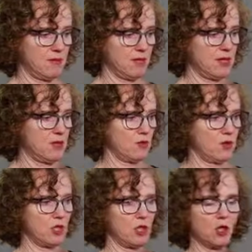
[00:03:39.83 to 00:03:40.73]
All right, so
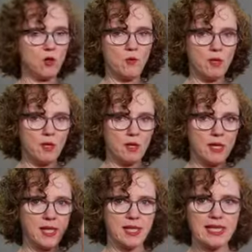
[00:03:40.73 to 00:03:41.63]
the low
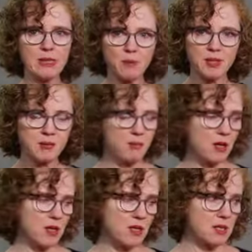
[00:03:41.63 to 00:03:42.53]
part, the dipped
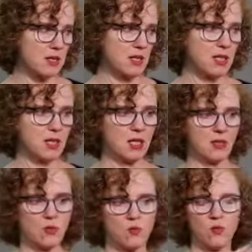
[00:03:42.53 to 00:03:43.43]
part,
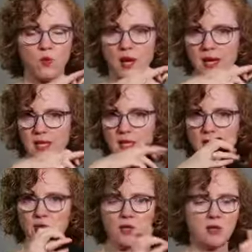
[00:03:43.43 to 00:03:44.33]
goes right
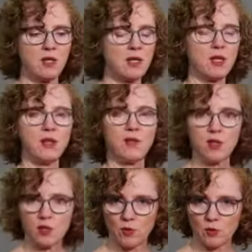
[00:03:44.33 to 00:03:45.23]
under
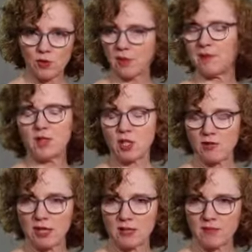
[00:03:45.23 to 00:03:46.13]
the
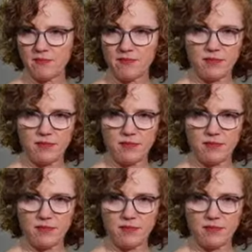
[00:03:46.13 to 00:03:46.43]
chin rest.